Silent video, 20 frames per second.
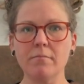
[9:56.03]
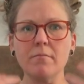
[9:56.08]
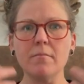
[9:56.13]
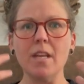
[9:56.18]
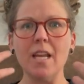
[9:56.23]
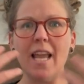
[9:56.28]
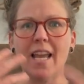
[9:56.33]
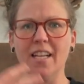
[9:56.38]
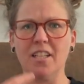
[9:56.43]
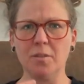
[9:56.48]

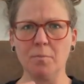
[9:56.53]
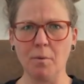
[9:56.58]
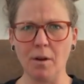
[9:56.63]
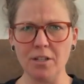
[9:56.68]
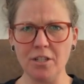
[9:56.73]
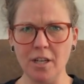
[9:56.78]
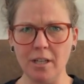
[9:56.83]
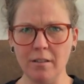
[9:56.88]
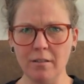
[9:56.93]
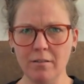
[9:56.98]

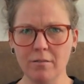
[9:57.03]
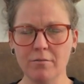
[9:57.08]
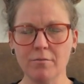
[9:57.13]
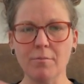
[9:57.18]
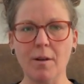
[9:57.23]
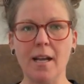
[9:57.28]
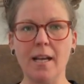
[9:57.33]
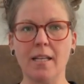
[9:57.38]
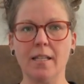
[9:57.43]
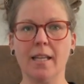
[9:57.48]
expression,
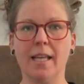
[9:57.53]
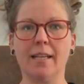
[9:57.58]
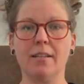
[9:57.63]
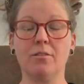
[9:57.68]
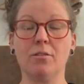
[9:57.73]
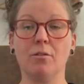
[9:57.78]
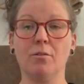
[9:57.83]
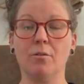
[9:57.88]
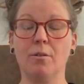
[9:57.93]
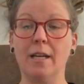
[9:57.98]
right? Like, so